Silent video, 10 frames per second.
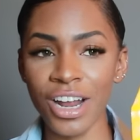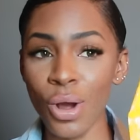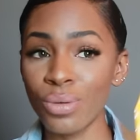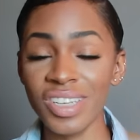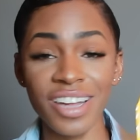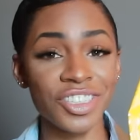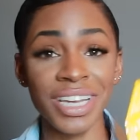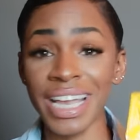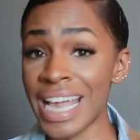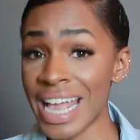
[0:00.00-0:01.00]
I don't touch
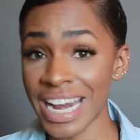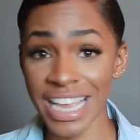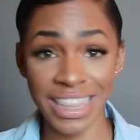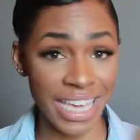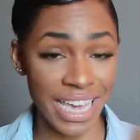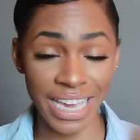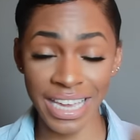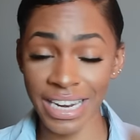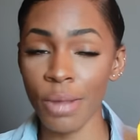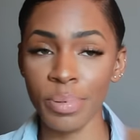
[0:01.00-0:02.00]
anything
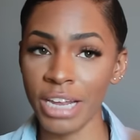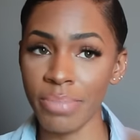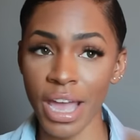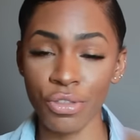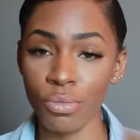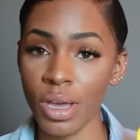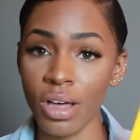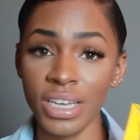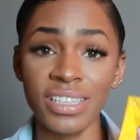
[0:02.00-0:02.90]
in the airplane bathroom, y'all.